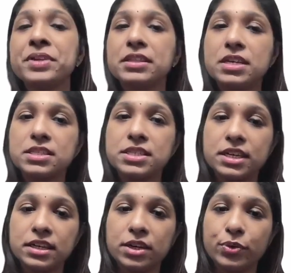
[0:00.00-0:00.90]
Thus, they
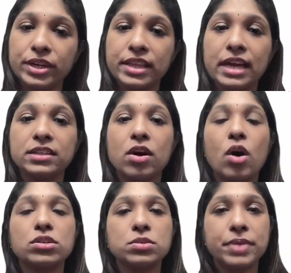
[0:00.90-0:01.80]
concluded that the
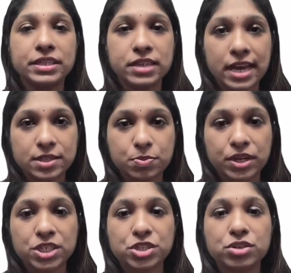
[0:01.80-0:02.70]
automated
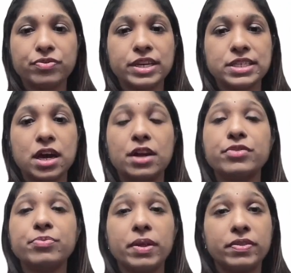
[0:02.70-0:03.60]
aspiration of
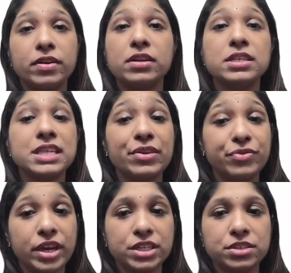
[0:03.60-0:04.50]
SRF method is
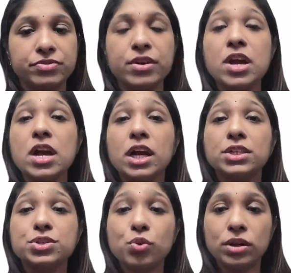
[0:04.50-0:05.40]
effective,
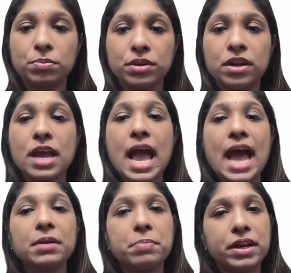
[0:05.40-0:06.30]
controllable,
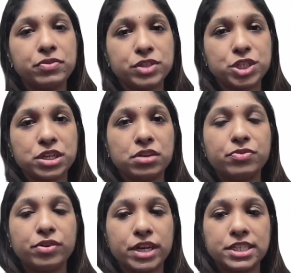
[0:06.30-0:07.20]
and beneficial
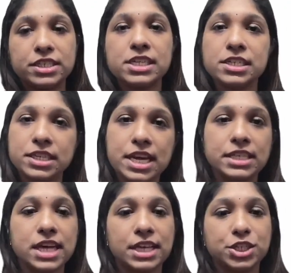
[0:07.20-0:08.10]
for retinal
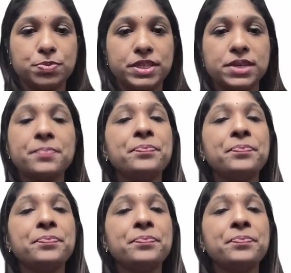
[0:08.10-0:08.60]
reattachment,